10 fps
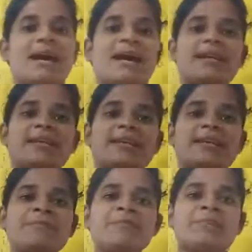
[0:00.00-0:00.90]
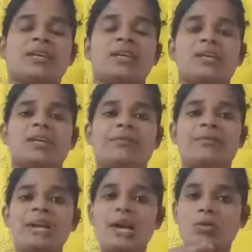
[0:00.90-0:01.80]
And then
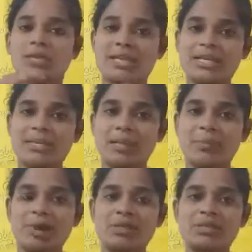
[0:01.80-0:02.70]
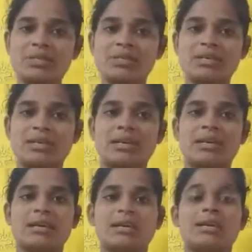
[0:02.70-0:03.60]
we have touched about
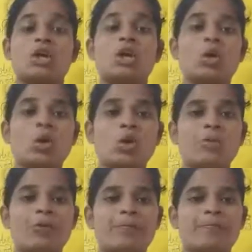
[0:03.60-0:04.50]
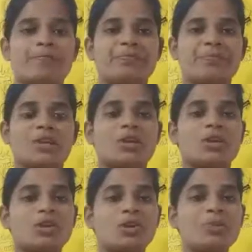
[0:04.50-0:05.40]
globe.
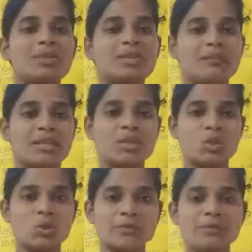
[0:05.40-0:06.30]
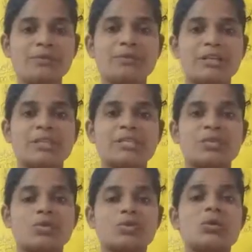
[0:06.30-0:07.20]
Globe is very useful for us
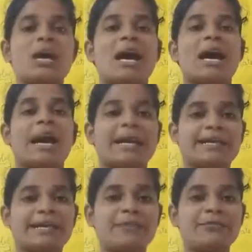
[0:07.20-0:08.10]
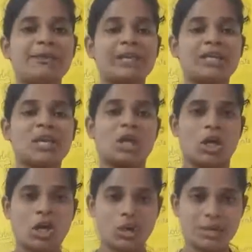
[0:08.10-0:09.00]
to identify,
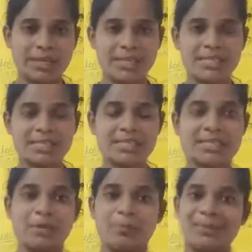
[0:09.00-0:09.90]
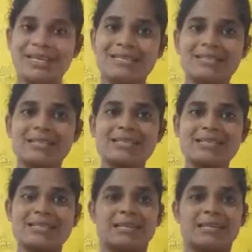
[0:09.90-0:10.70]
locate places,